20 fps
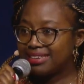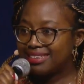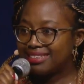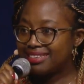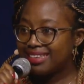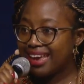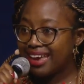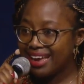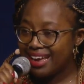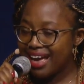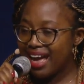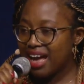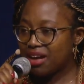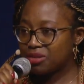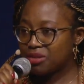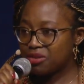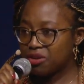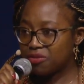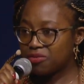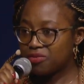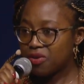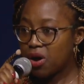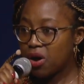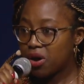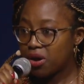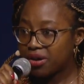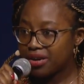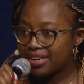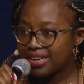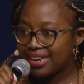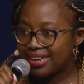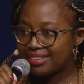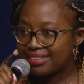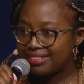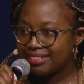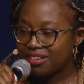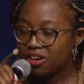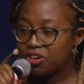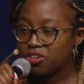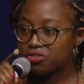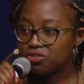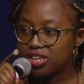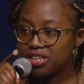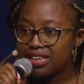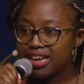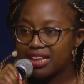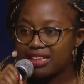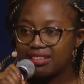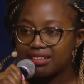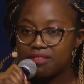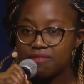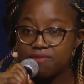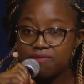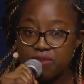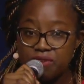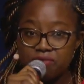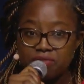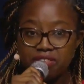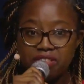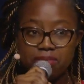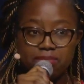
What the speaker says: take out of hunger 150